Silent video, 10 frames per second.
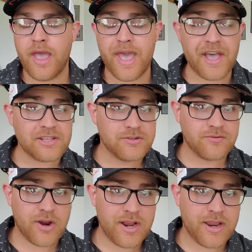As of
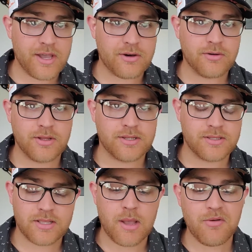right now, and as the
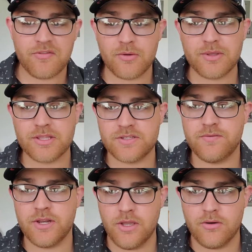time of filming this
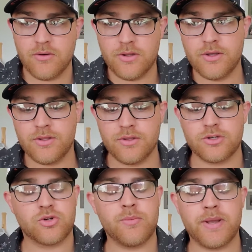video, the
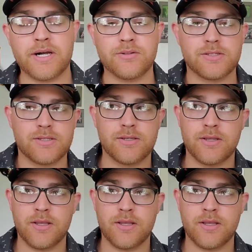trip outs,